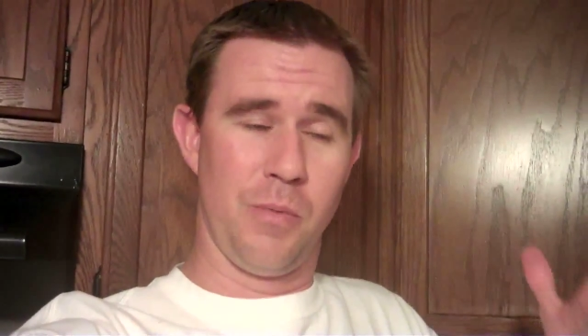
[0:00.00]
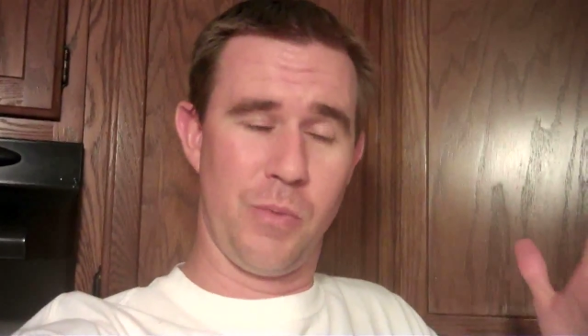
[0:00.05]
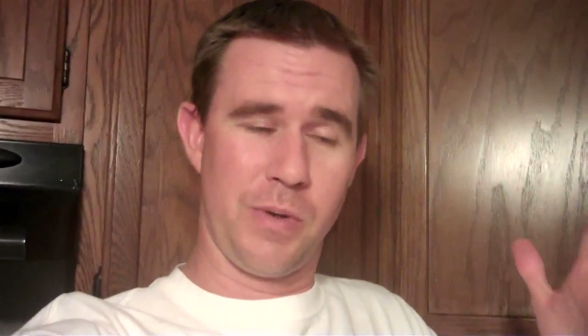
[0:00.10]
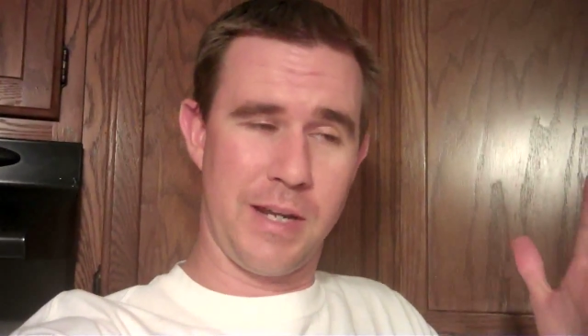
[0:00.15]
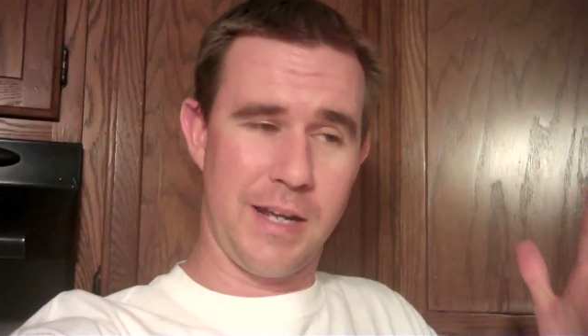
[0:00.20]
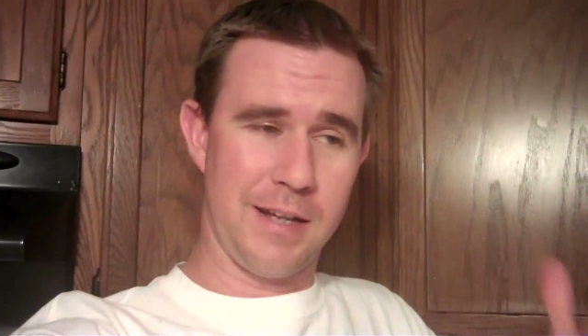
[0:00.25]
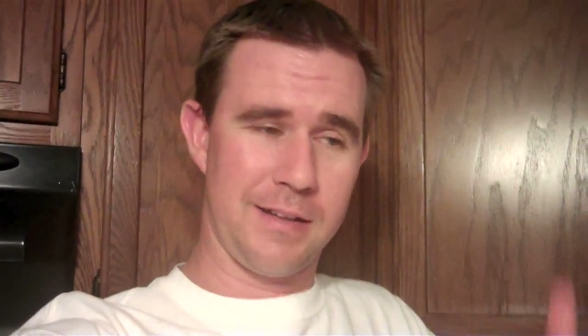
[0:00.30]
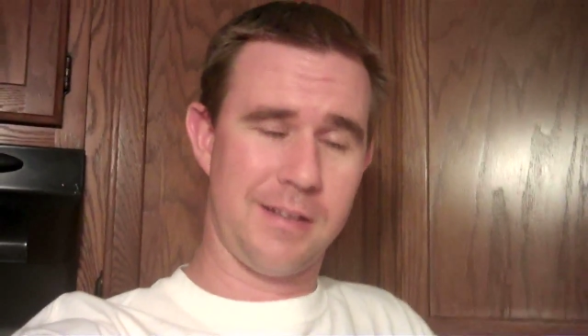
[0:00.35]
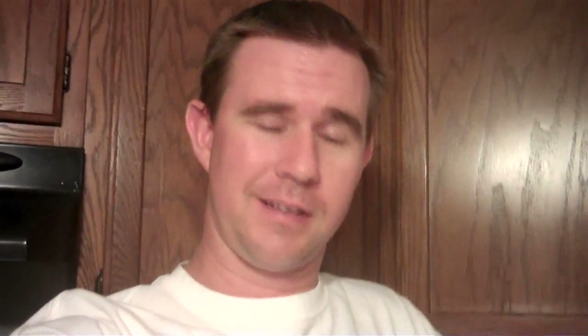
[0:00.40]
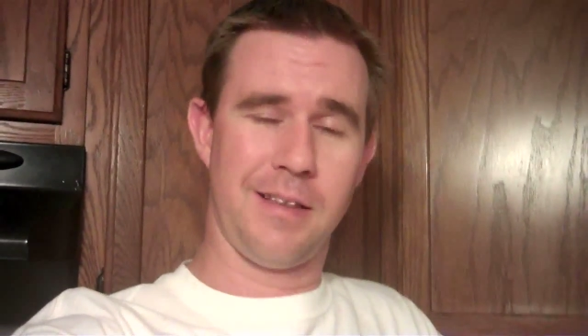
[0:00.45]

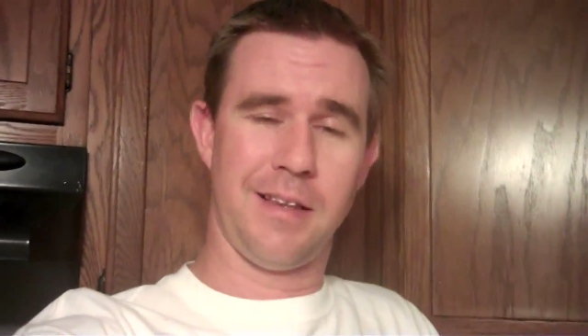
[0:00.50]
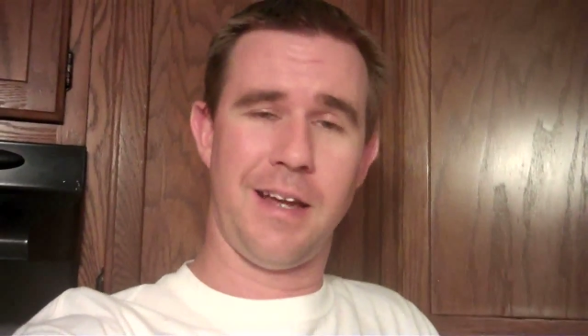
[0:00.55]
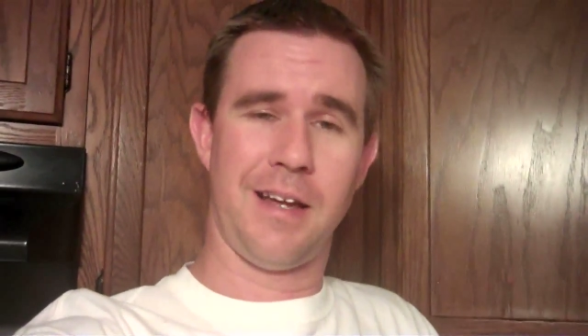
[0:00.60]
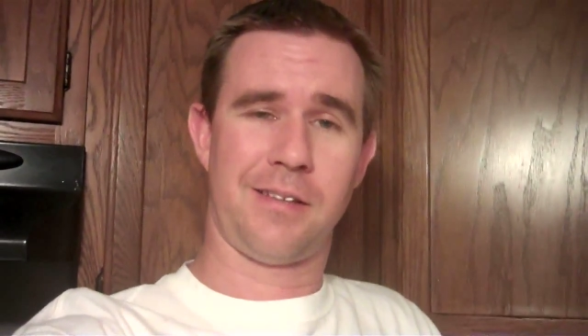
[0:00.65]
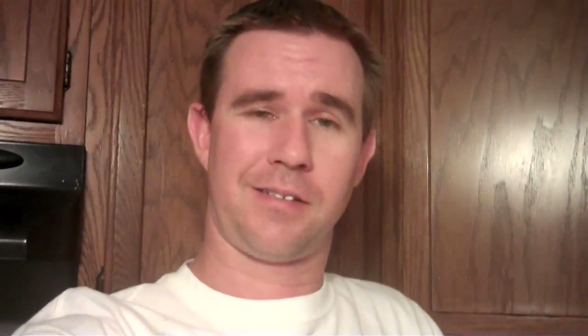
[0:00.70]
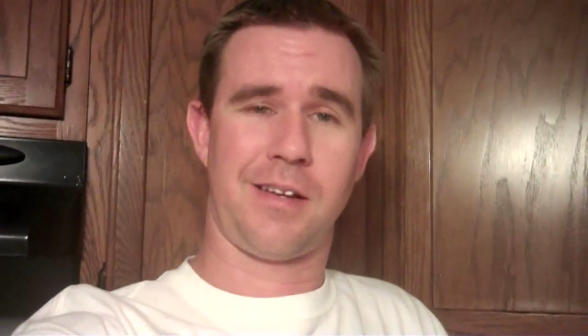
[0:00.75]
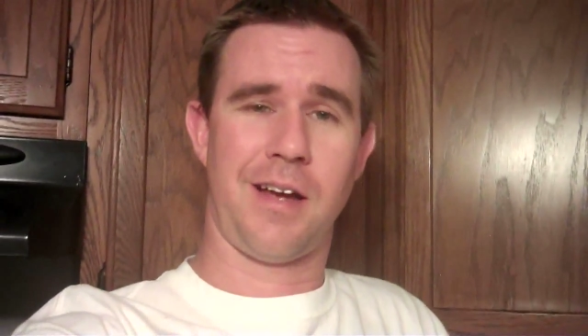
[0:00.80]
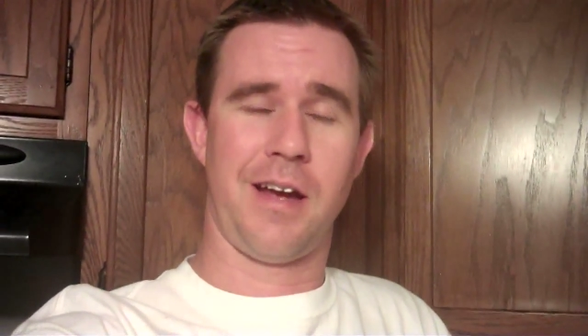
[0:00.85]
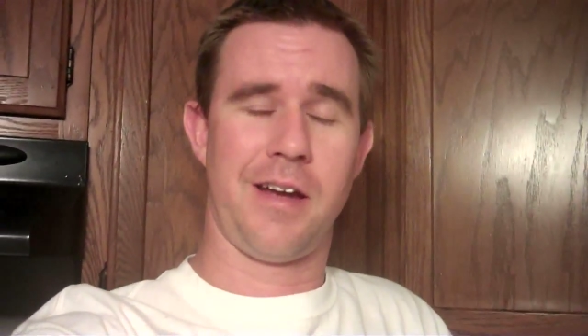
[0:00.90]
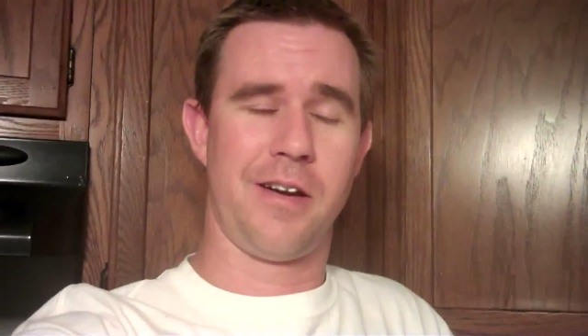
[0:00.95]
When he got to the
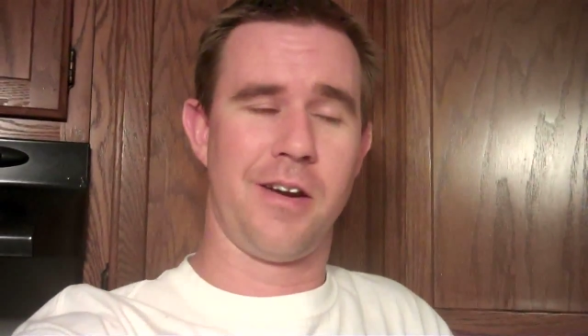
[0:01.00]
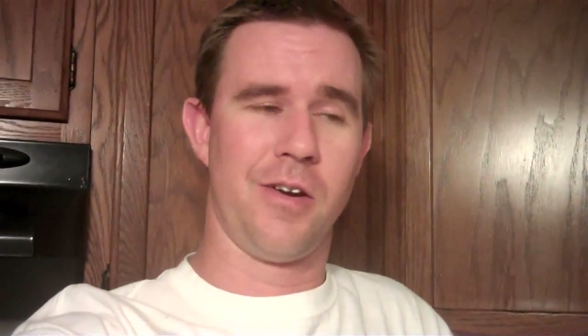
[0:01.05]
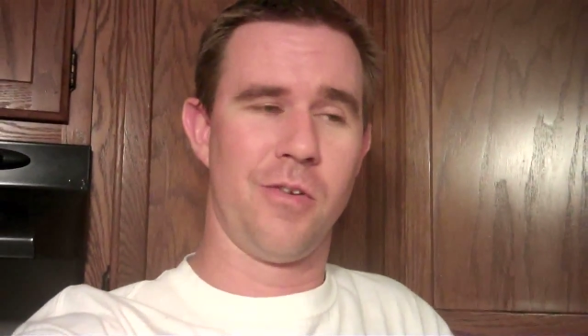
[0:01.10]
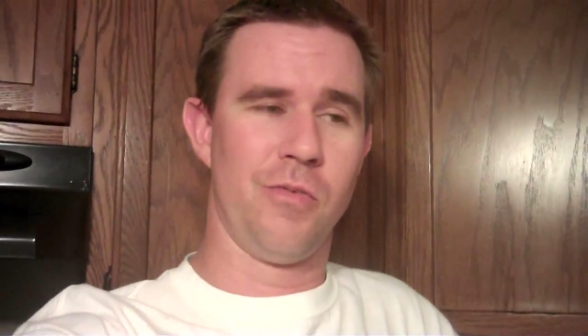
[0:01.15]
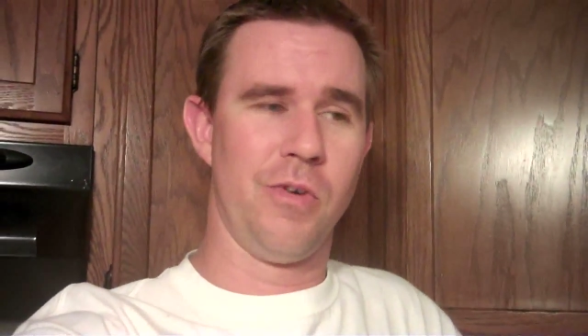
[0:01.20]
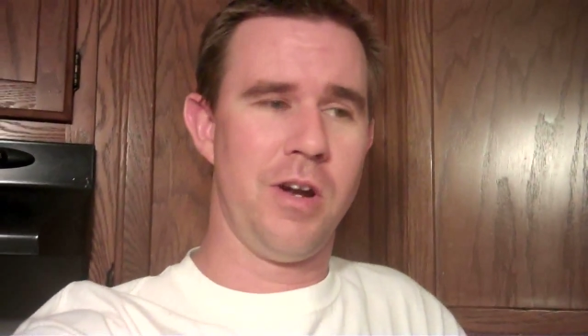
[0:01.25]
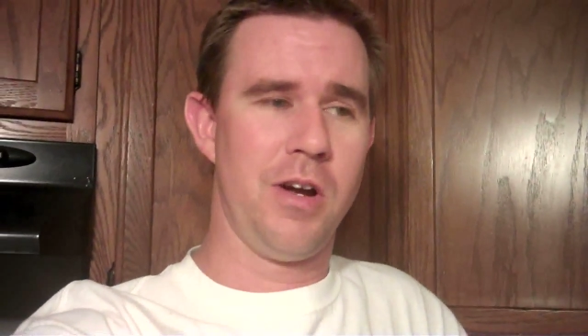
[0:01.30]
last guy in our